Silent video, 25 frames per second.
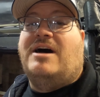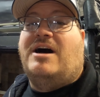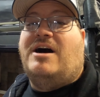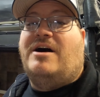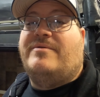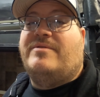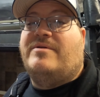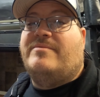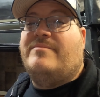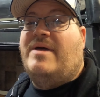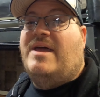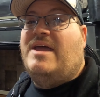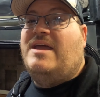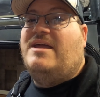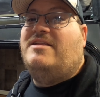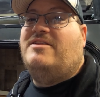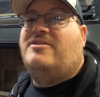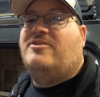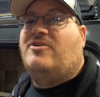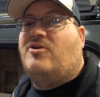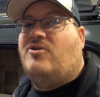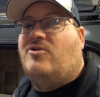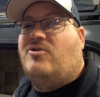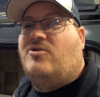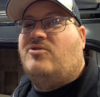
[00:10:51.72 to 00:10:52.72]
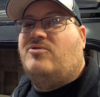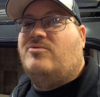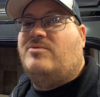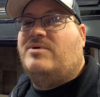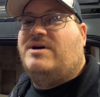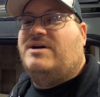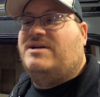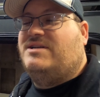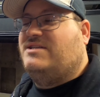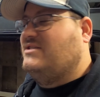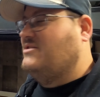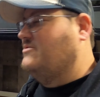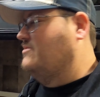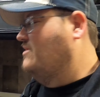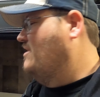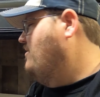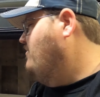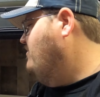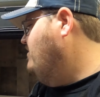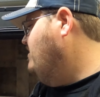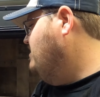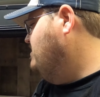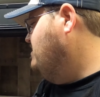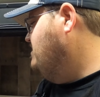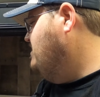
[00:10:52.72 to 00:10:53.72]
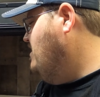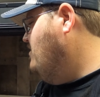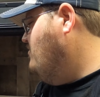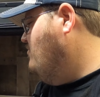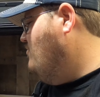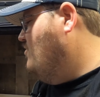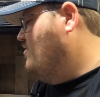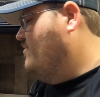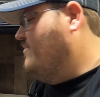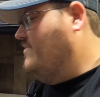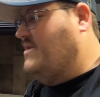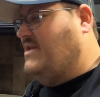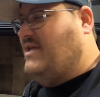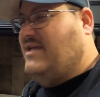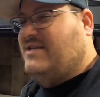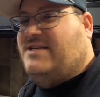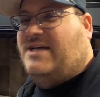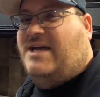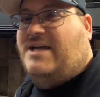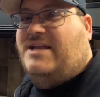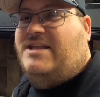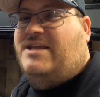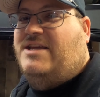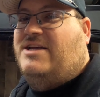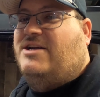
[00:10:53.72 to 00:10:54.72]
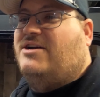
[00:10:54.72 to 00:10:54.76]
Um, the main goal was so that we could stay warm inside